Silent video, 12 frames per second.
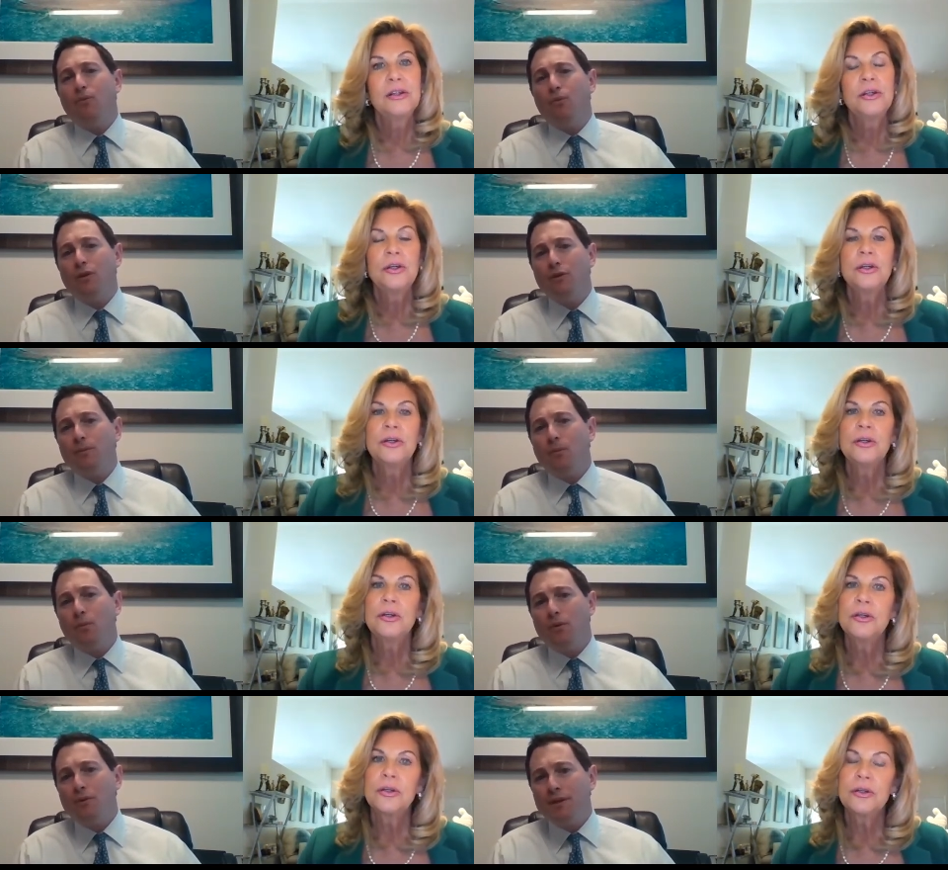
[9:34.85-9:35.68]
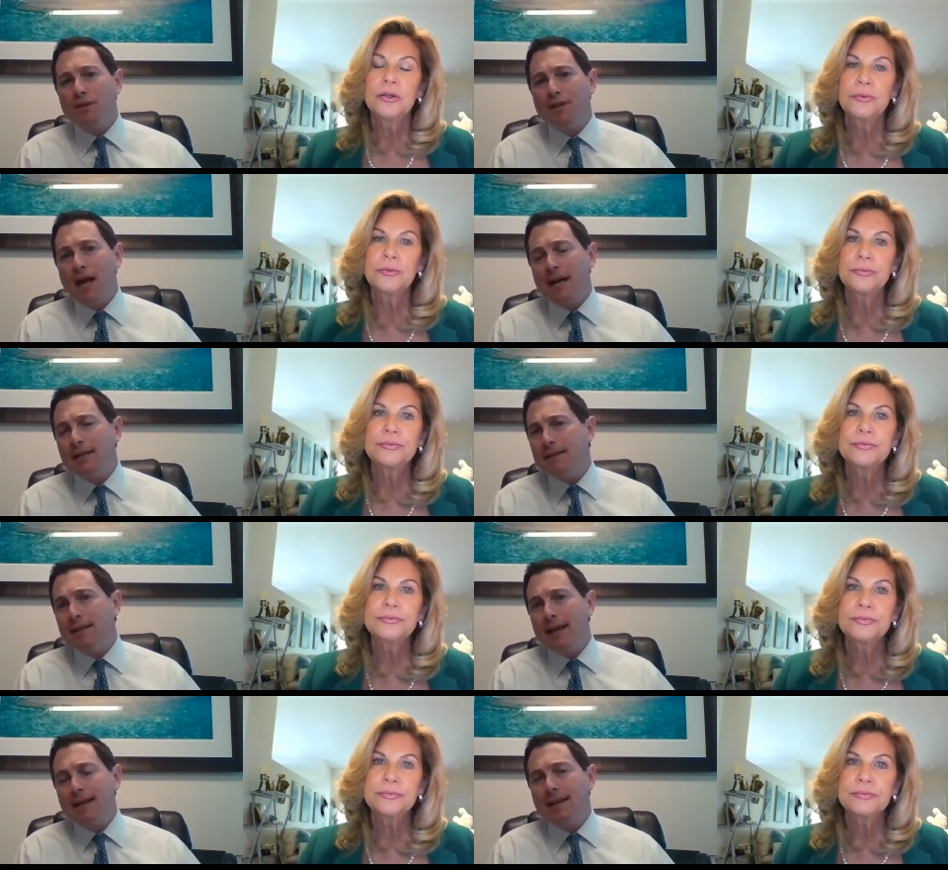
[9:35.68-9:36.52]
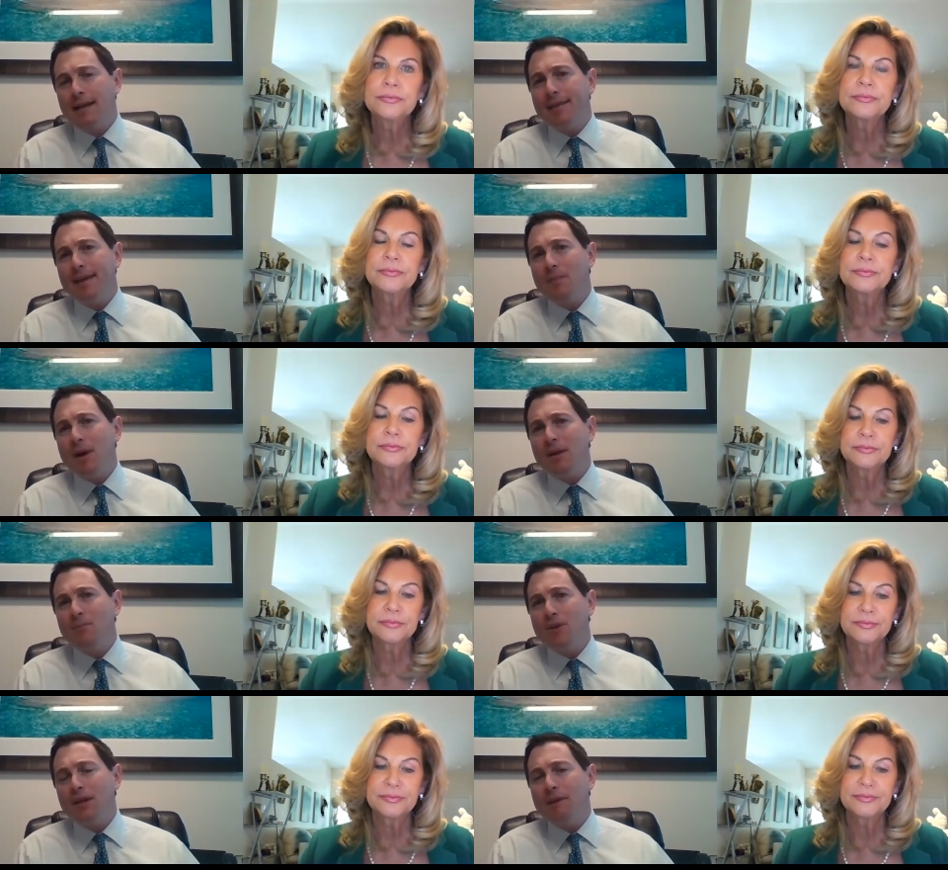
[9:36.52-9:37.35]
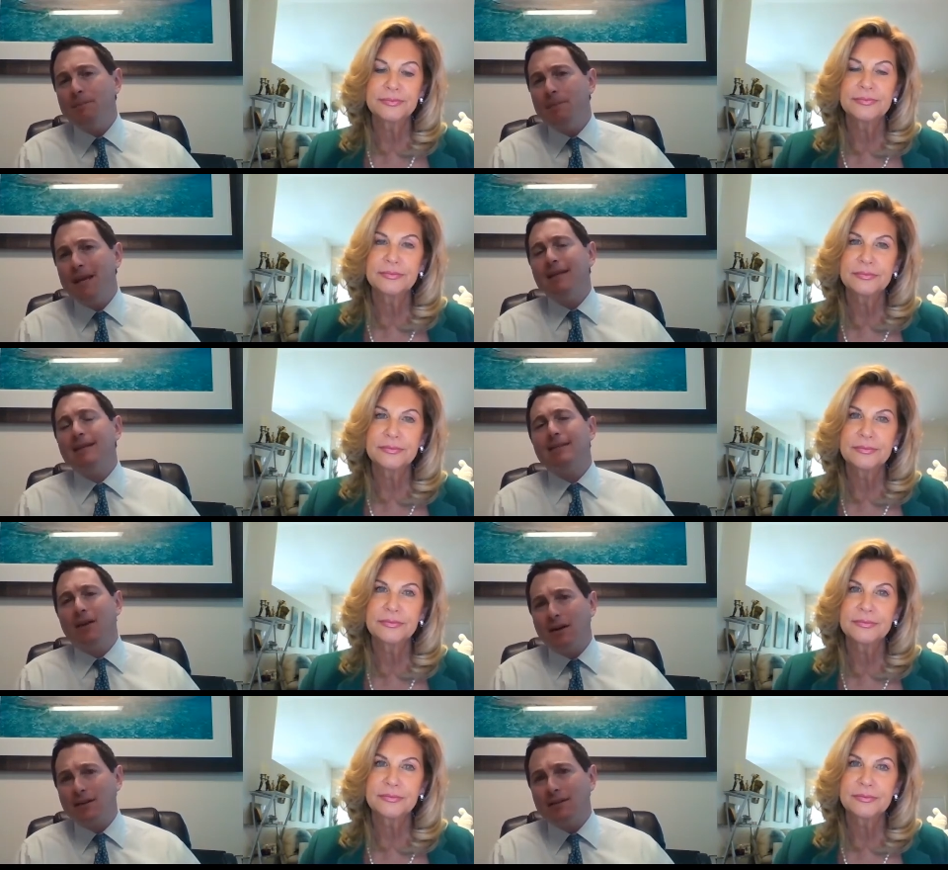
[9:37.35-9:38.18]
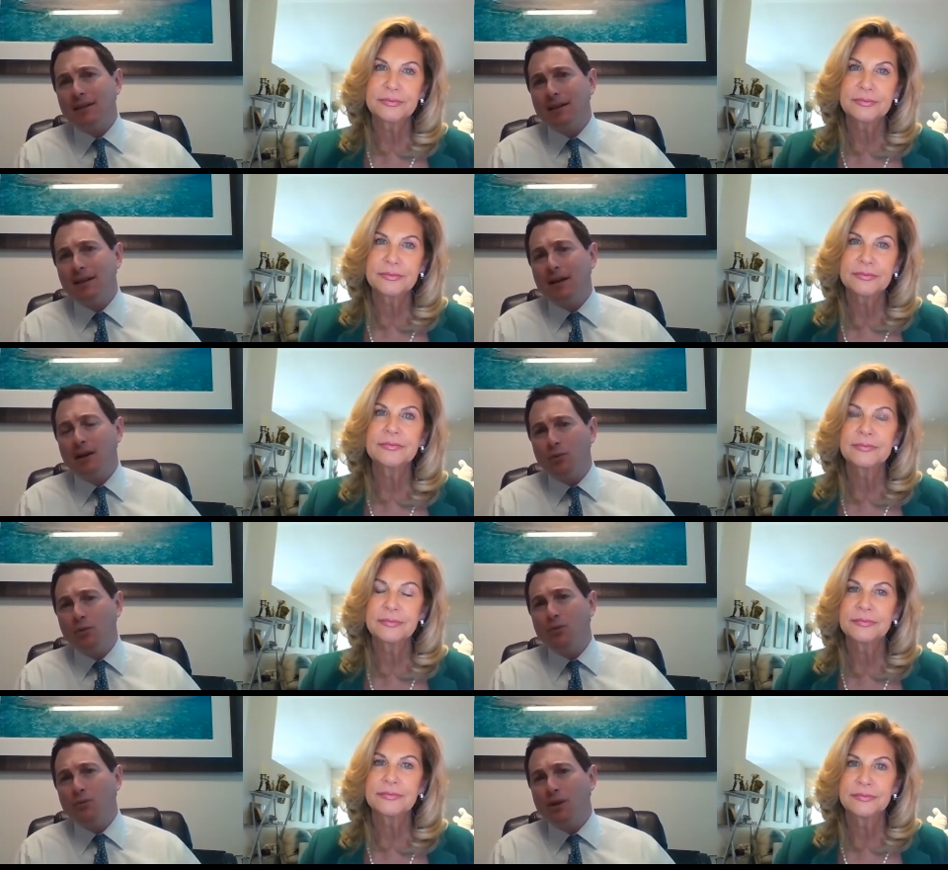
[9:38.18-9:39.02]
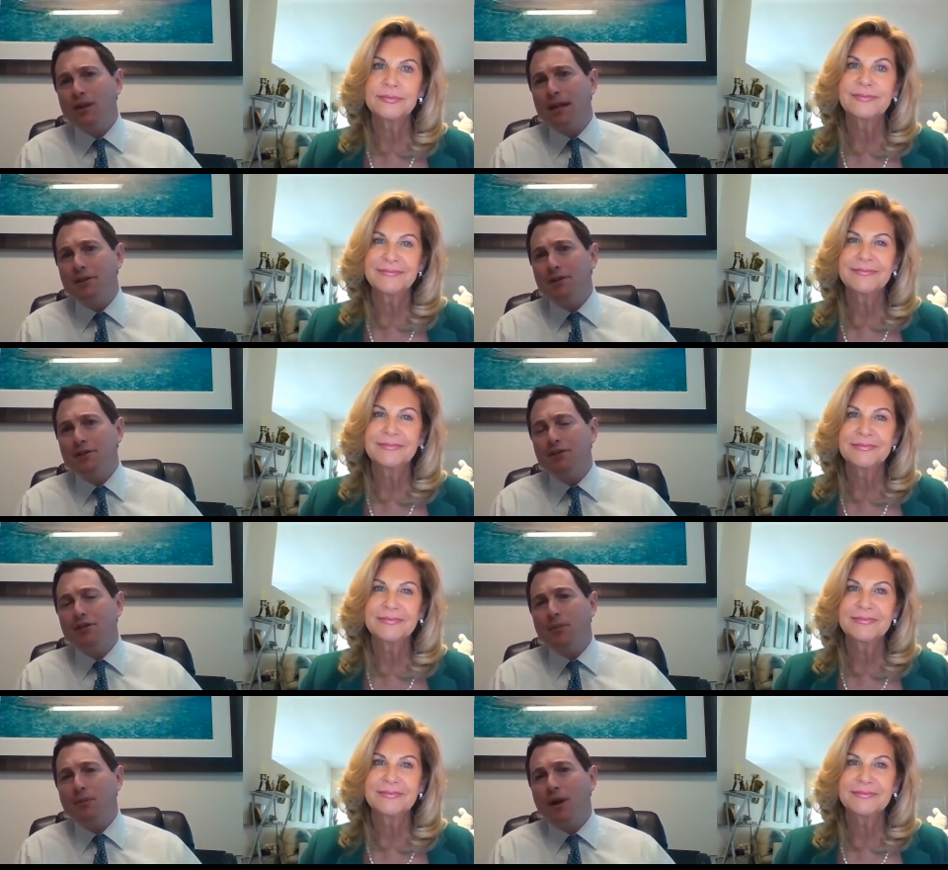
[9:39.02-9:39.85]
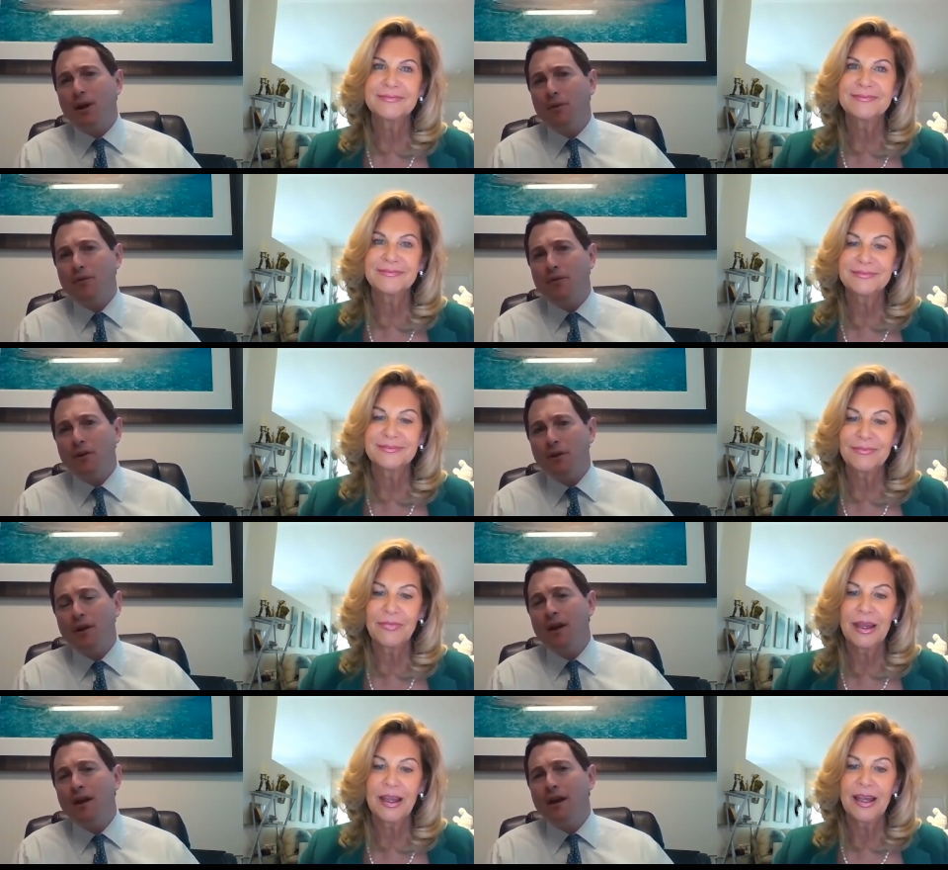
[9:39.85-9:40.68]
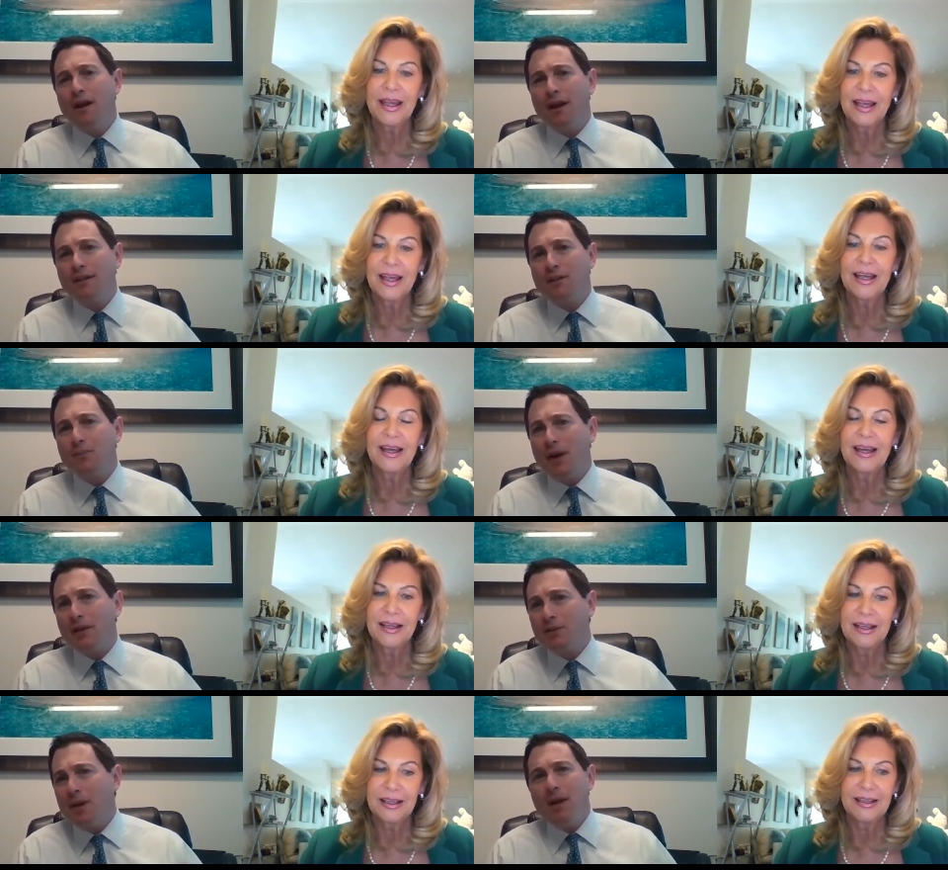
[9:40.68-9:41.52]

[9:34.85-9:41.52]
Speaker 1: what are what are the signs that uh, they might be in a toxic uh, re- relationship uh, with their uh, spouse?